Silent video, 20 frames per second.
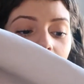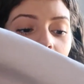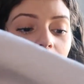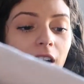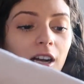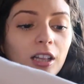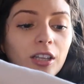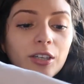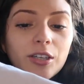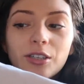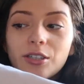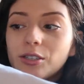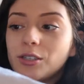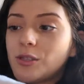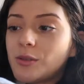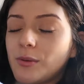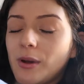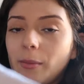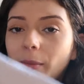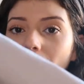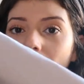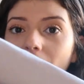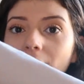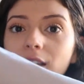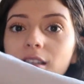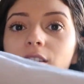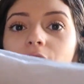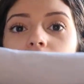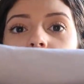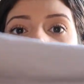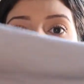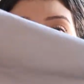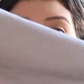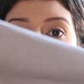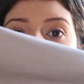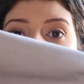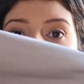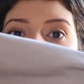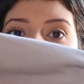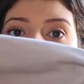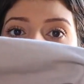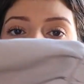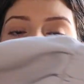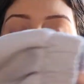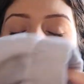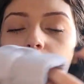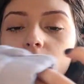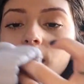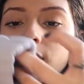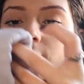color sweatpants. They're all jogger or